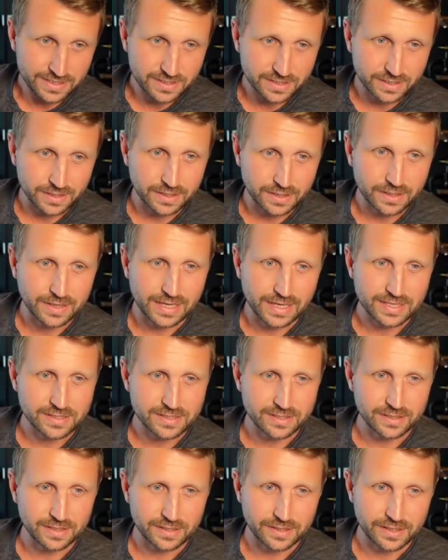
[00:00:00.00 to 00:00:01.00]

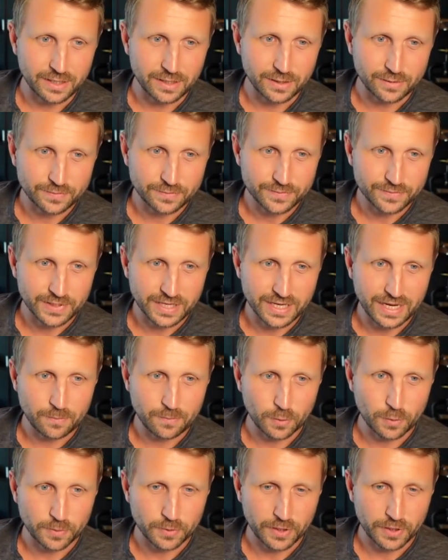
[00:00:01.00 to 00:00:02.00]
the
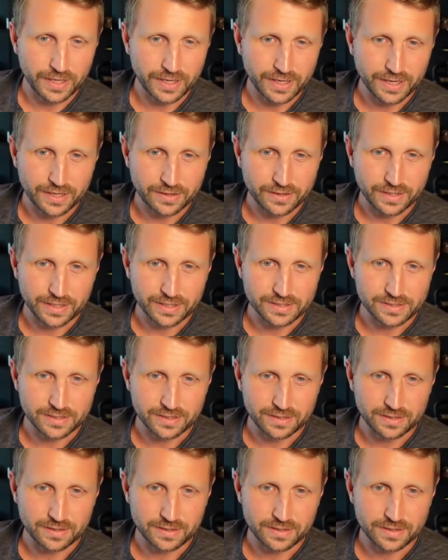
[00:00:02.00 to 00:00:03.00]
game we're playing. And I think it's
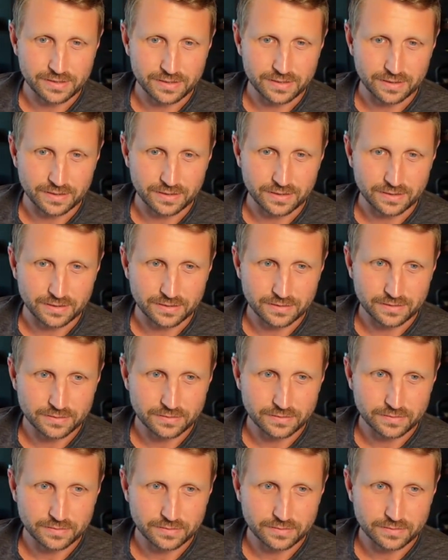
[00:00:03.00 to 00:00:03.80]
a